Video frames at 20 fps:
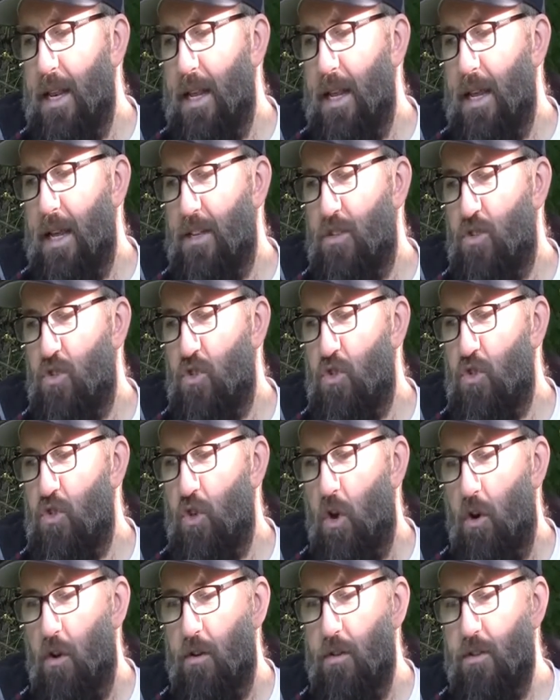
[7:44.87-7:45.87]

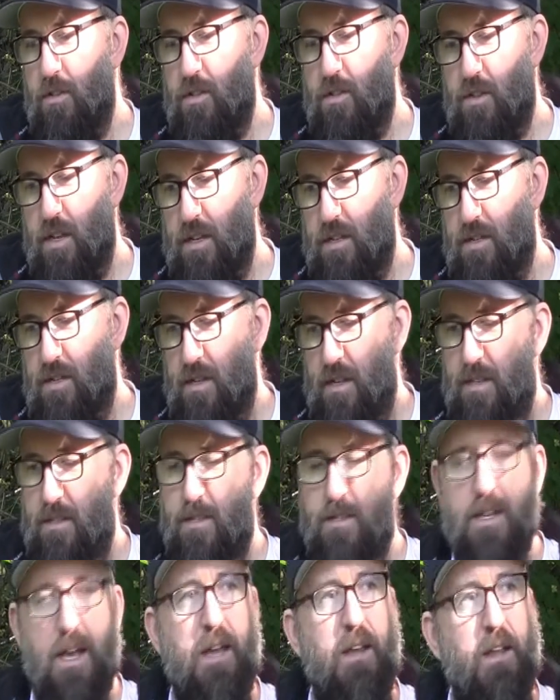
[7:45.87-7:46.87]
It's
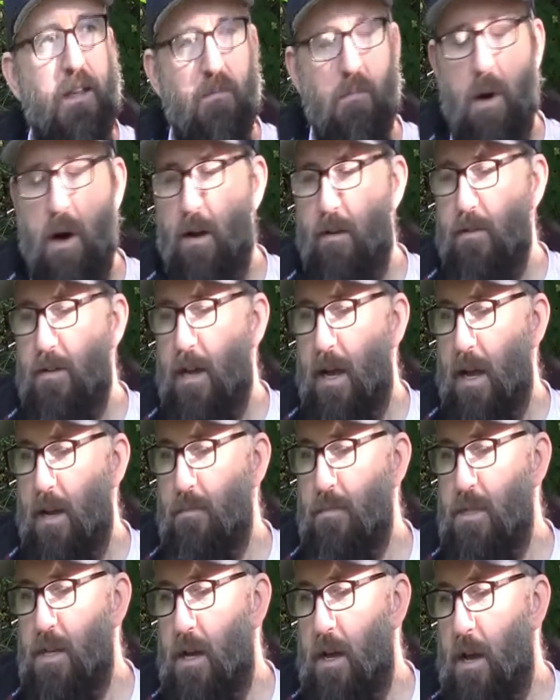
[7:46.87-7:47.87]
set in modern
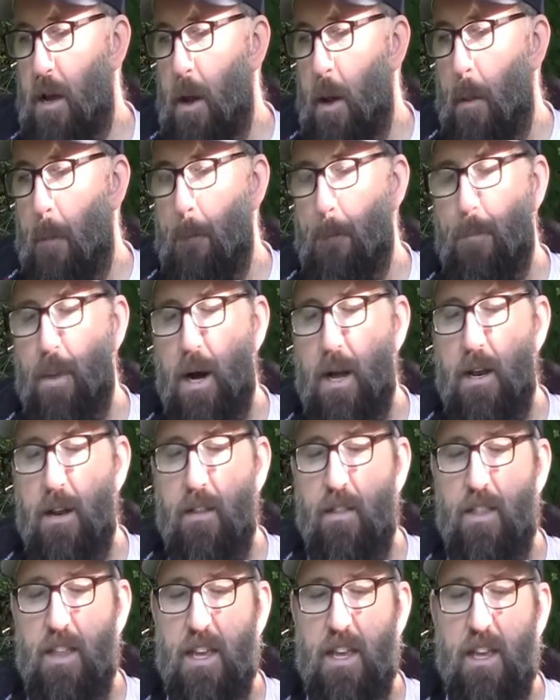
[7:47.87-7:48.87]
times, but
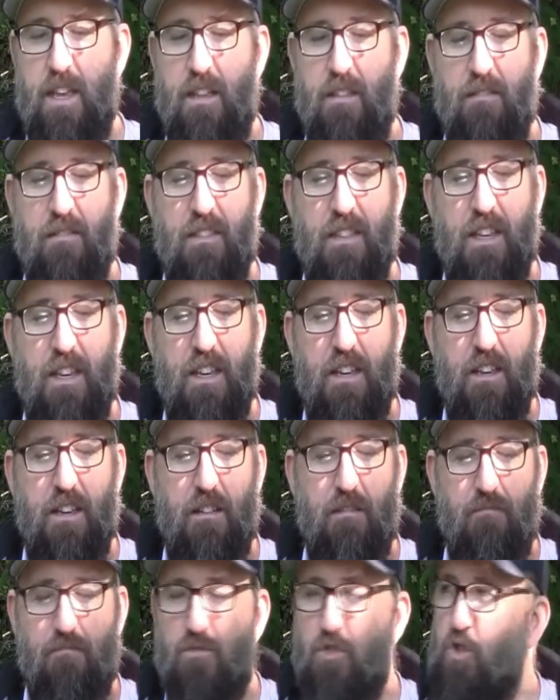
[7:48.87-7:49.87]
the
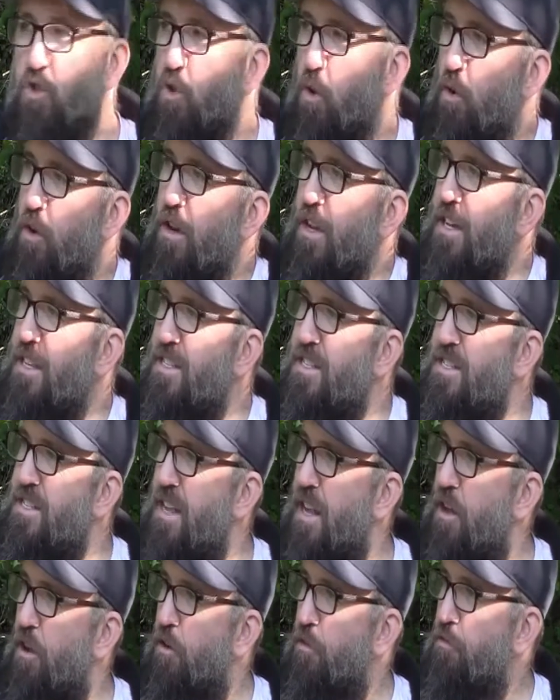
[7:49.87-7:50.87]
story
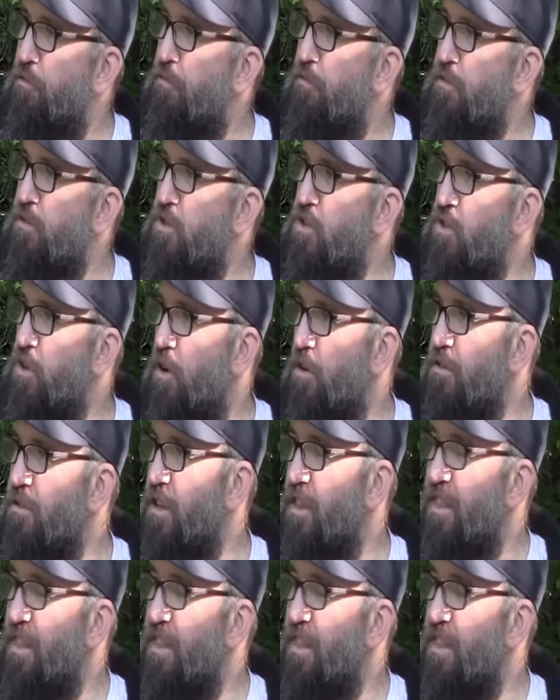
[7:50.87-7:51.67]
itself starts